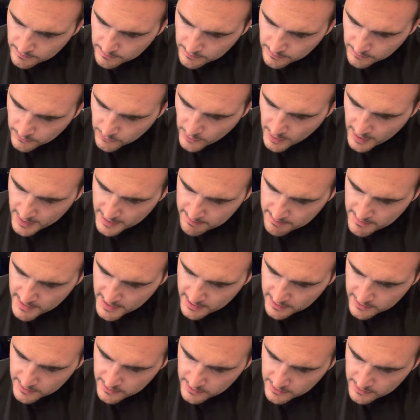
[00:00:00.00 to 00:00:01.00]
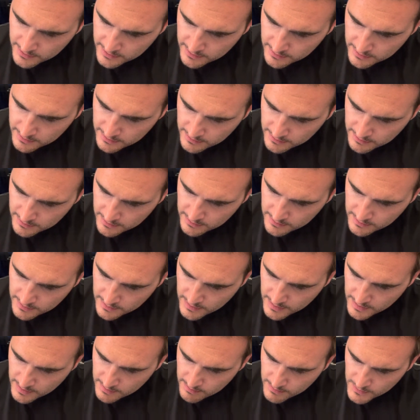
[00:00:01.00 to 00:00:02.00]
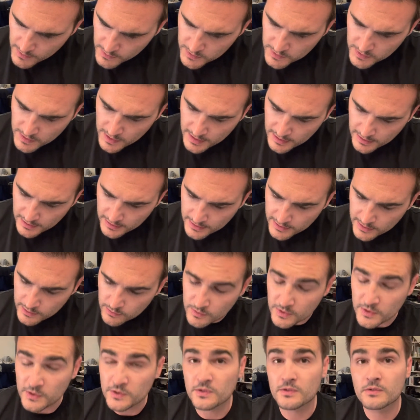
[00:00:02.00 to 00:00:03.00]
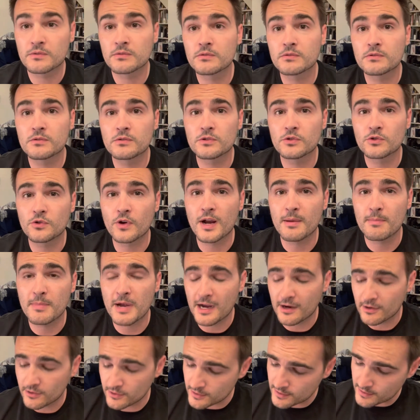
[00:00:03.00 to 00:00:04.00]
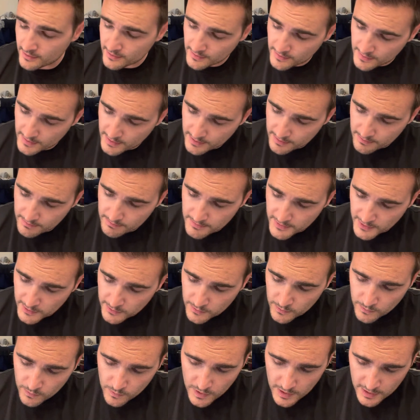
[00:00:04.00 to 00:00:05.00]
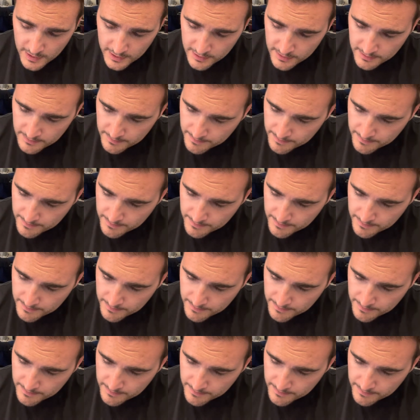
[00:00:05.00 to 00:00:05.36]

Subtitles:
Brine mix. Most likely it was dry powder and then mixed with water.